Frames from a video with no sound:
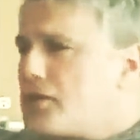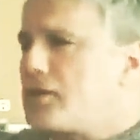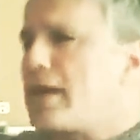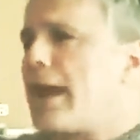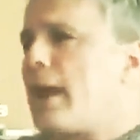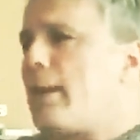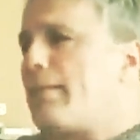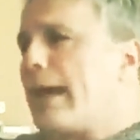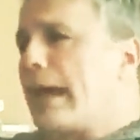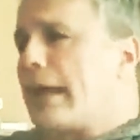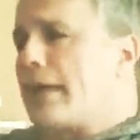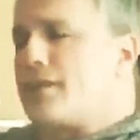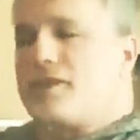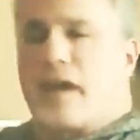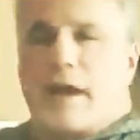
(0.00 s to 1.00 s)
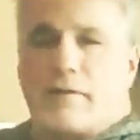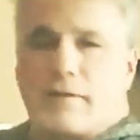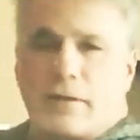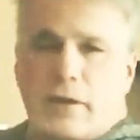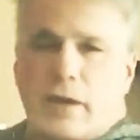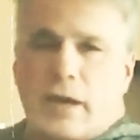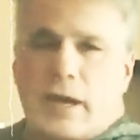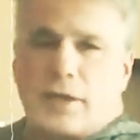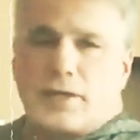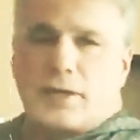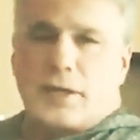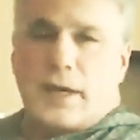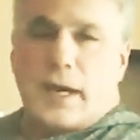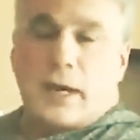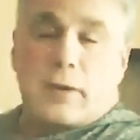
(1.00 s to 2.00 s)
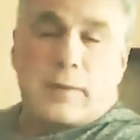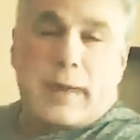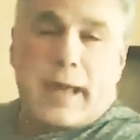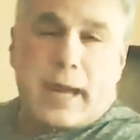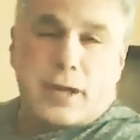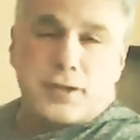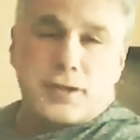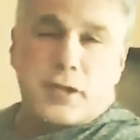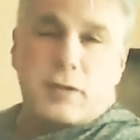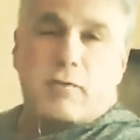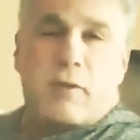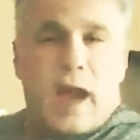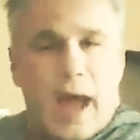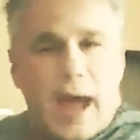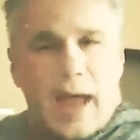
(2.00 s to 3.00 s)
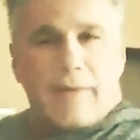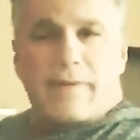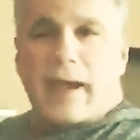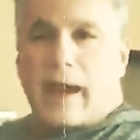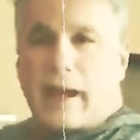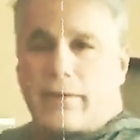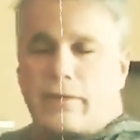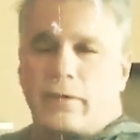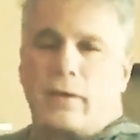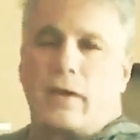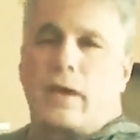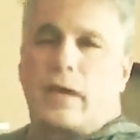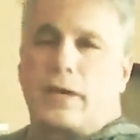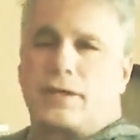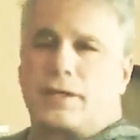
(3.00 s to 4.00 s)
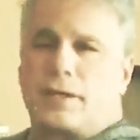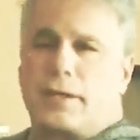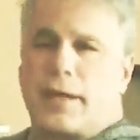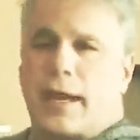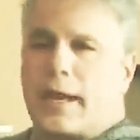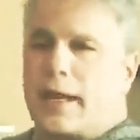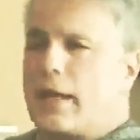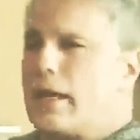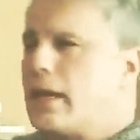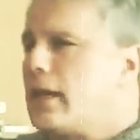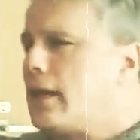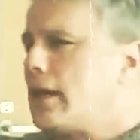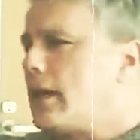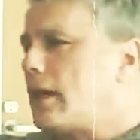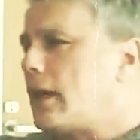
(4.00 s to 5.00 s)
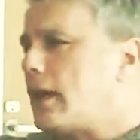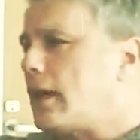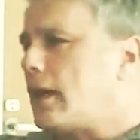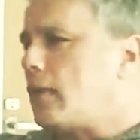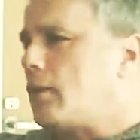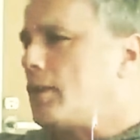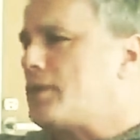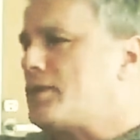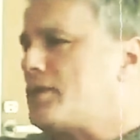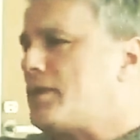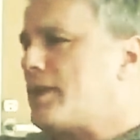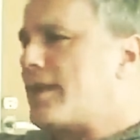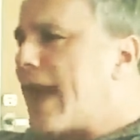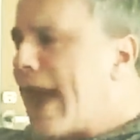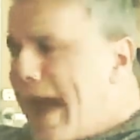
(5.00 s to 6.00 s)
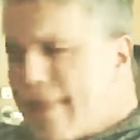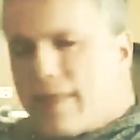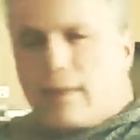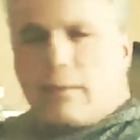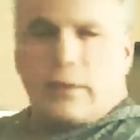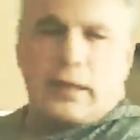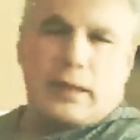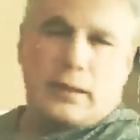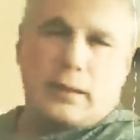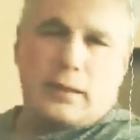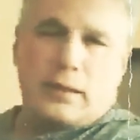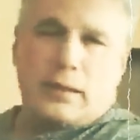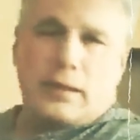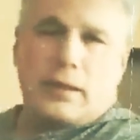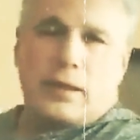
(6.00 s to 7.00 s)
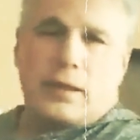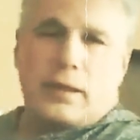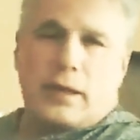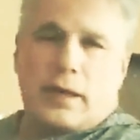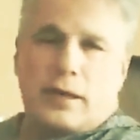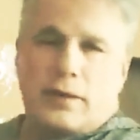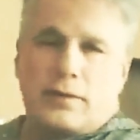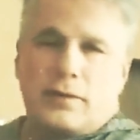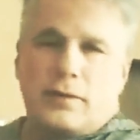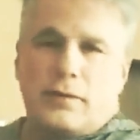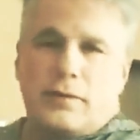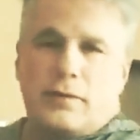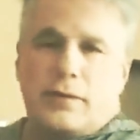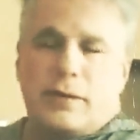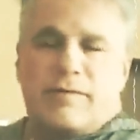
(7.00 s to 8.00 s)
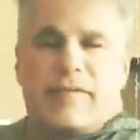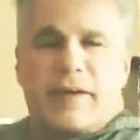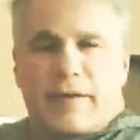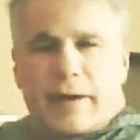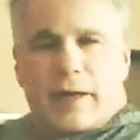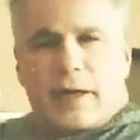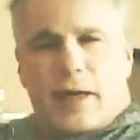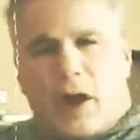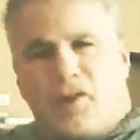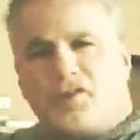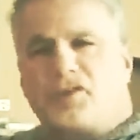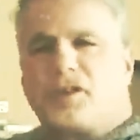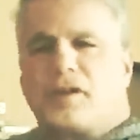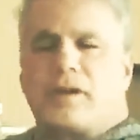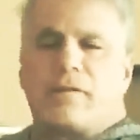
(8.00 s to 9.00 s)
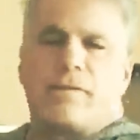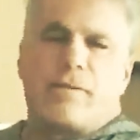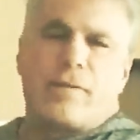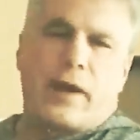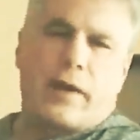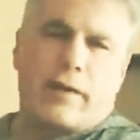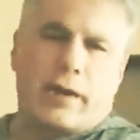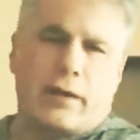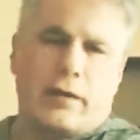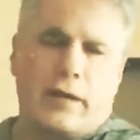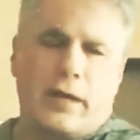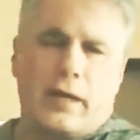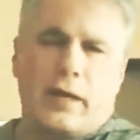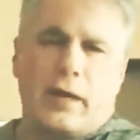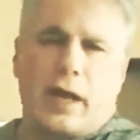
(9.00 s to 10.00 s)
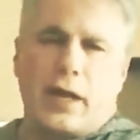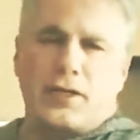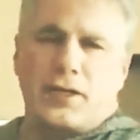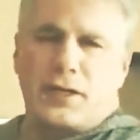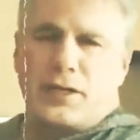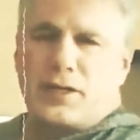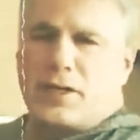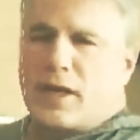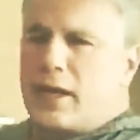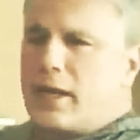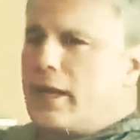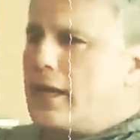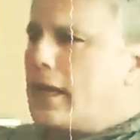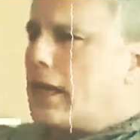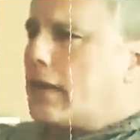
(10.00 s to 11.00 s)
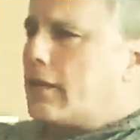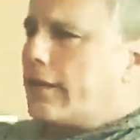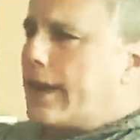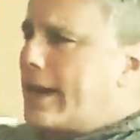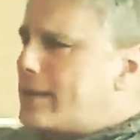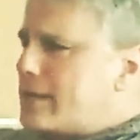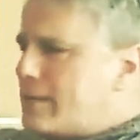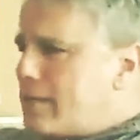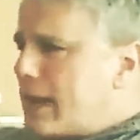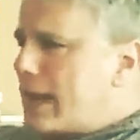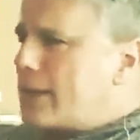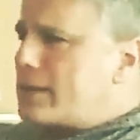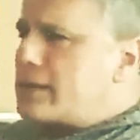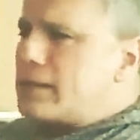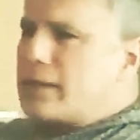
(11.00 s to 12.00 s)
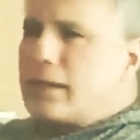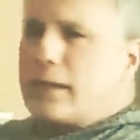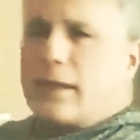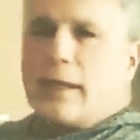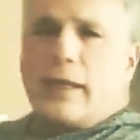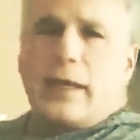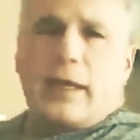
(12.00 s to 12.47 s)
also count ballots after Election Day, or ballots that arrive after Election Day, which is anathema to the very notion of fair and clean elections. It creates a mess.